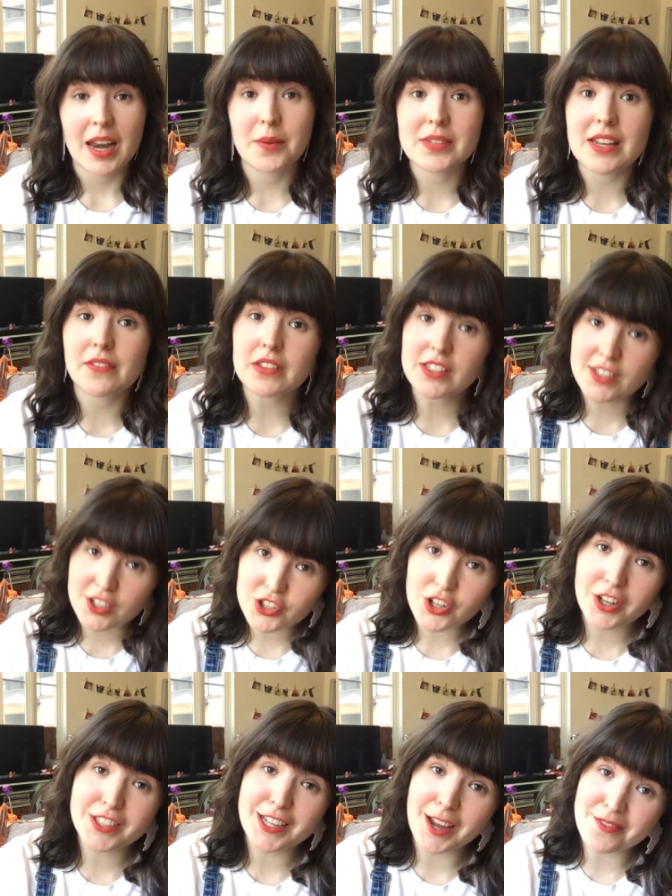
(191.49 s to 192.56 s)
and I was having such a
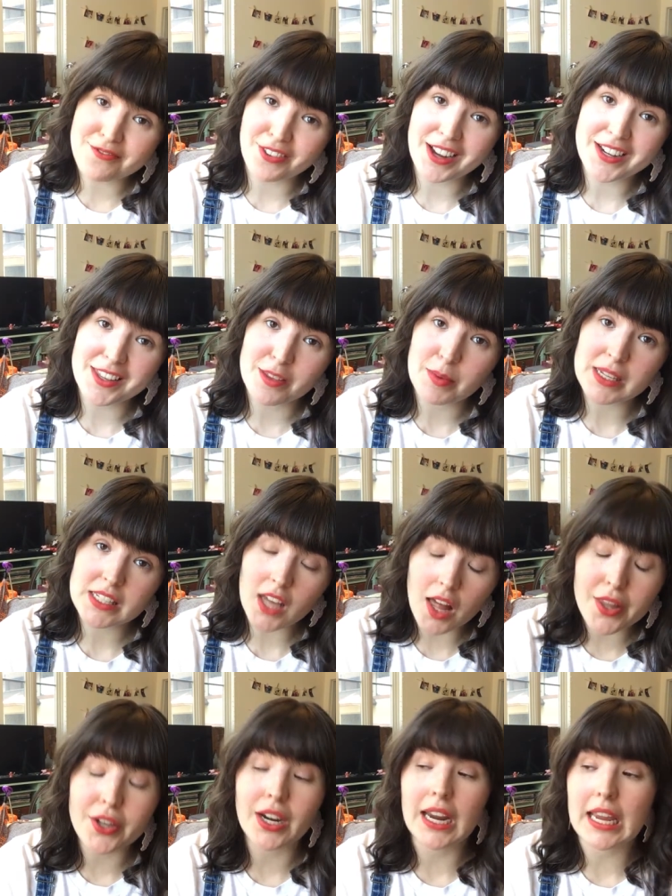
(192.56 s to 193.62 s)
hard time finding the best
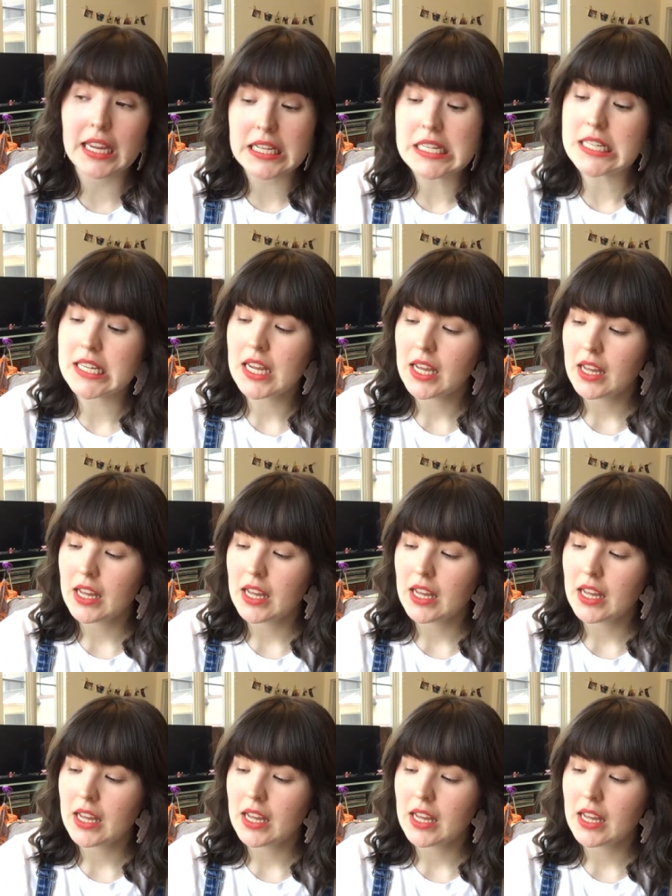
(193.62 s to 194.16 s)
color. And